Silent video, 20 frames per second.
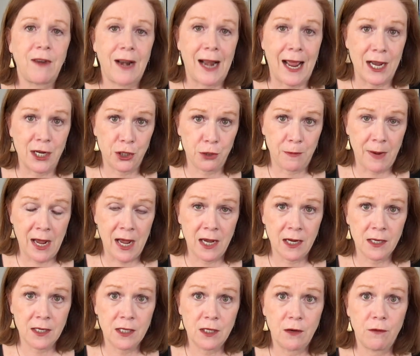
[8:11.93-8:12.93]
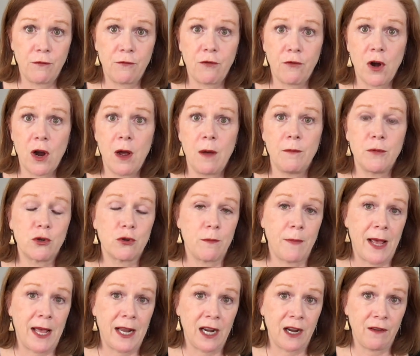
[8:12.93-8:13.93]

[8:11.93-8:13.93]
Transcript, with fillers: flashbacks from traumatic